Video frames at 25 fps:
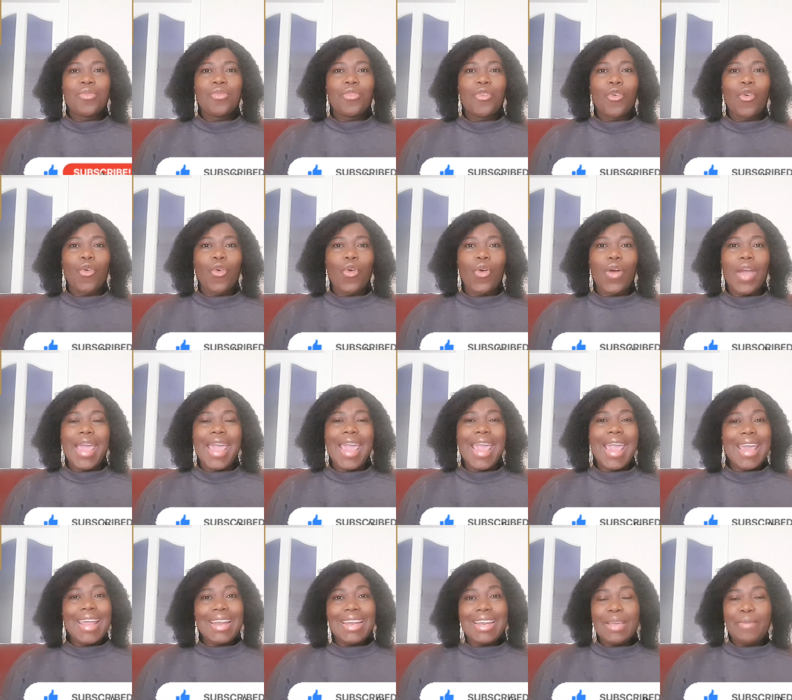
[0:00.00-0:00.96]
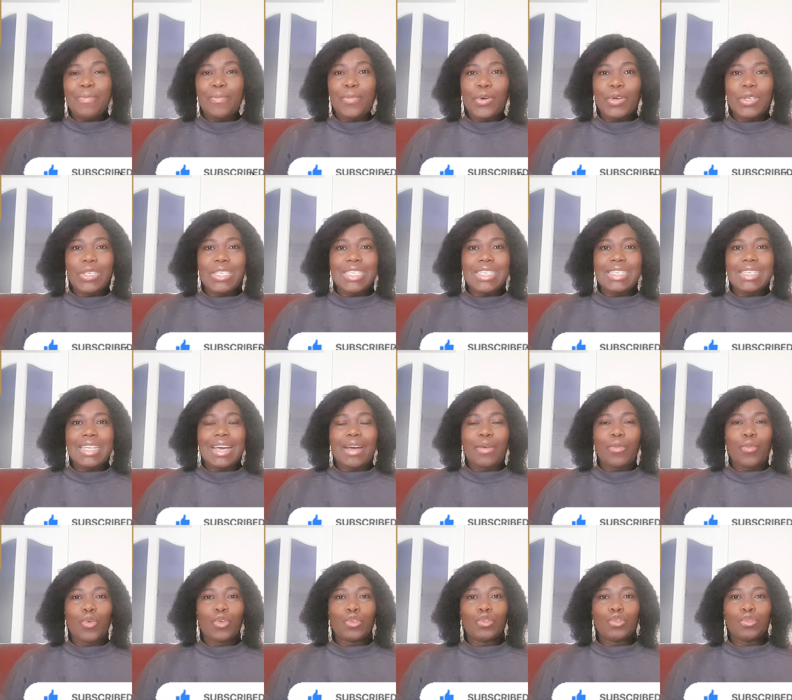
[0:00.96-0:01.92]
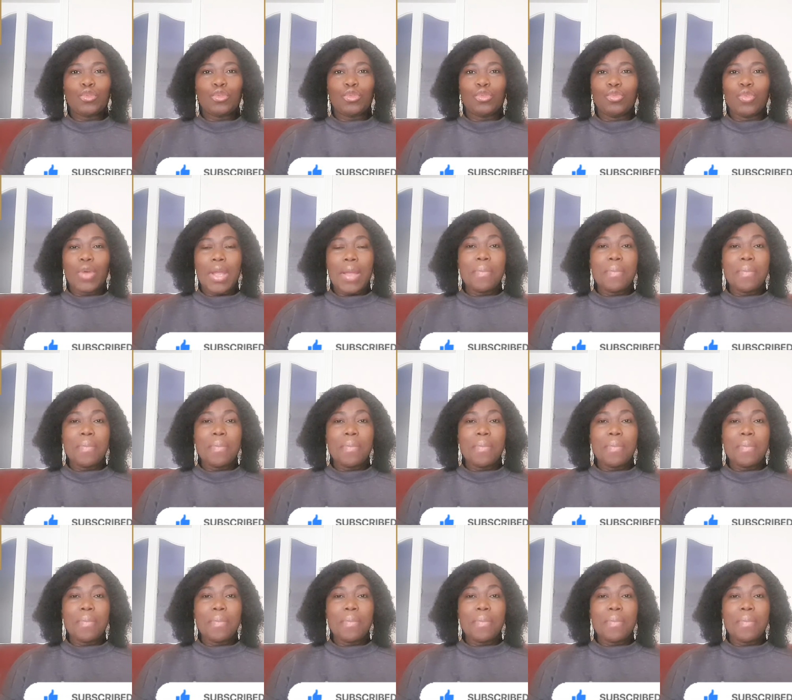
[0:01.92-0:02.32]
for anybody that want to